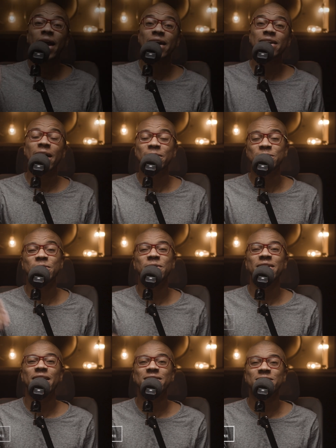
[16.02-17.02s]
And how's it going
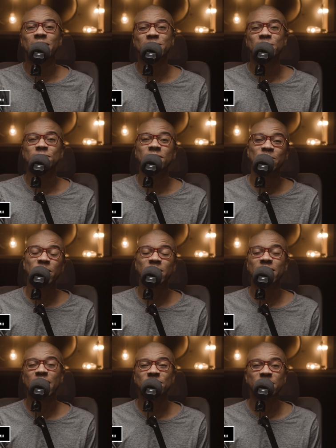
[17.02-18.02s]
guys, Josh Olufemii here
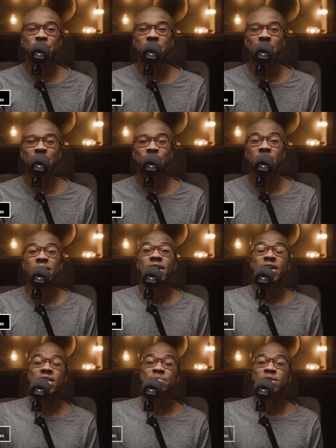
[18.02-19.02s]
live from LA,
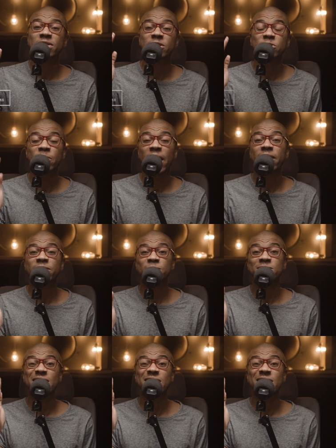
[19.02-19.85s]
and I'm gonna teach you how to use